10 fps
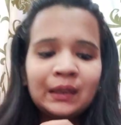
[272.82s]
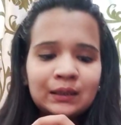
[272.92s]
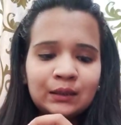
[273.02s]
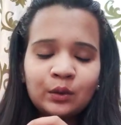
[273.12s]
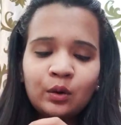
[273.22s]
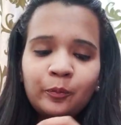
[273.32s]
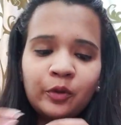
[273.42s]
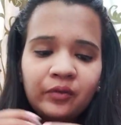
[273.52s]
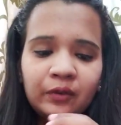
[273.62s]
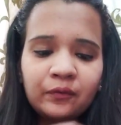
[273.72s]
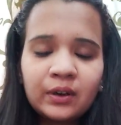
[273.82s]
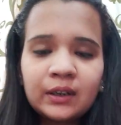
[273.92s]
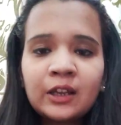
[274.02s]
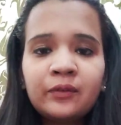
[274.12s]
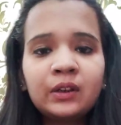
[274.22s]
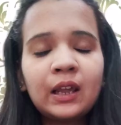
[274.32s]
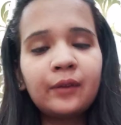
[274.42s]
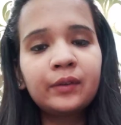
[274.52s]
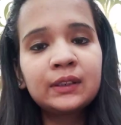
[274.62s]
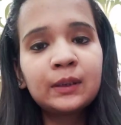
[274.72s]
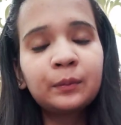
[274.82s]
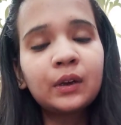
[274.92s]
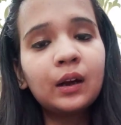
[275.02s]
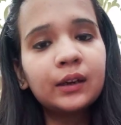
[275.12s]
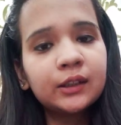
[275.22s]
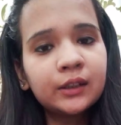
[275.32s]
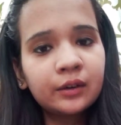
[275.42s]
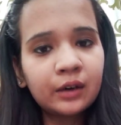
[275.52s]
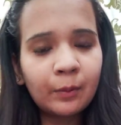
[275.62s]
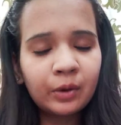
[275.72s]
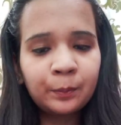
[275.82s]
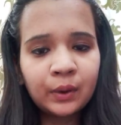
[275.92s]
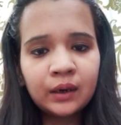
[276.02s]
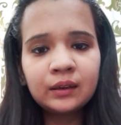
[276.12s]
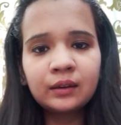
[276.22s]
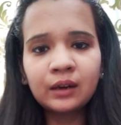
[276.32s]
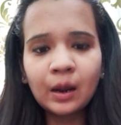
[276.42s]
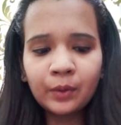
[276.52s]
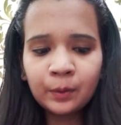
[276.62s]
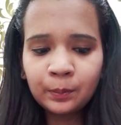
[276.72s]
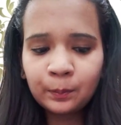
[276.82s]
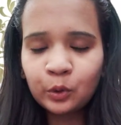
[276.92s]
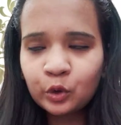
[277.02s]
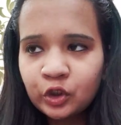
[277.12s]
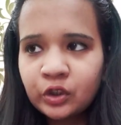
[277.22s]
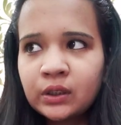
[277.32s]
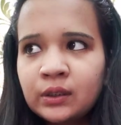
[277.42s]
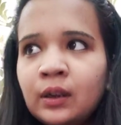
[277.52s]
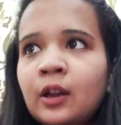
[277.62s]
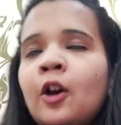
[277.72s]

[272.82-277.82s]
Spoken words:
so moving further, we'll having some another grammar part. The grammar portion,